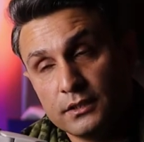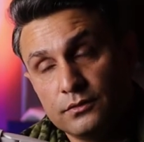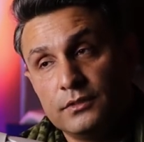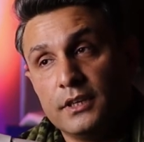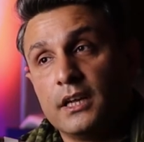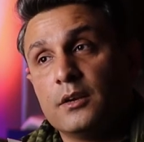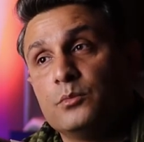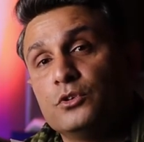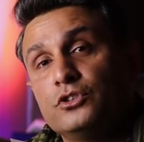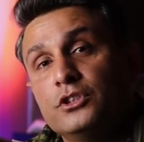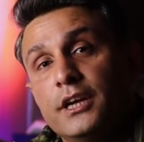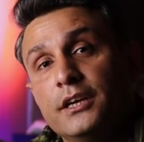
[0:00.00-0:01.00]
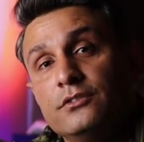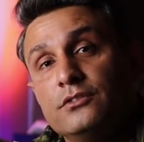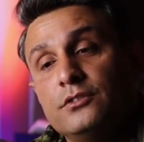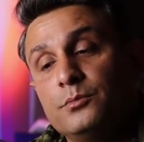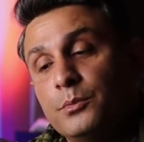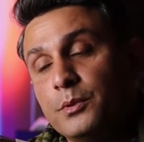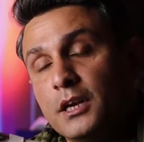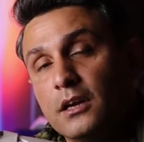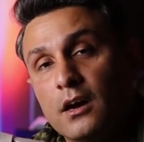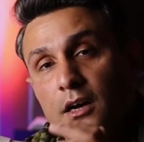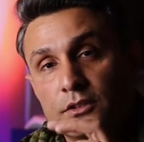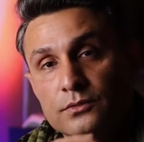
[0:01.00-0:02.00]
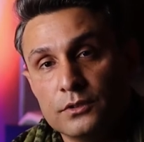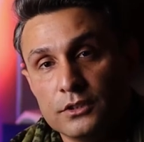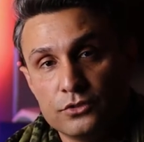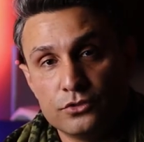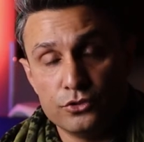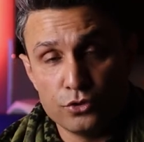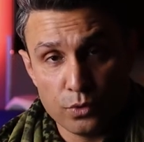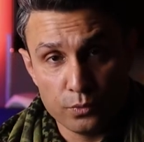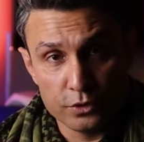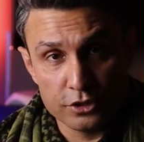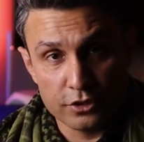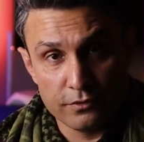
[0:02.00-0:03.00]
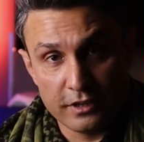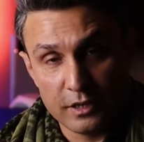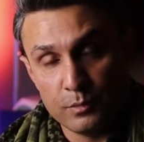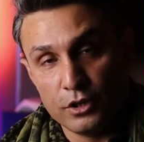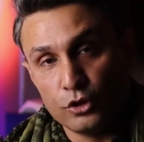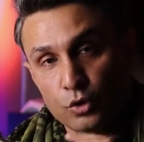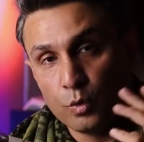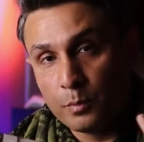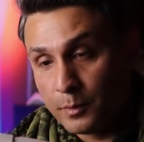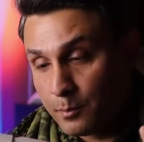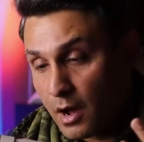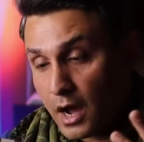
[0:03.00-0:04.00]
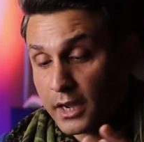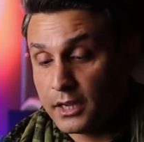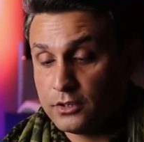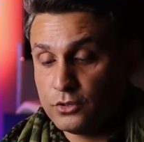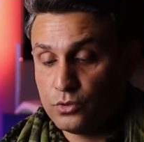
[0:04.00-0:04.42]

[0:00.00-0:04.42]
if they can purchase propeller guards for this drone which are available in the open market,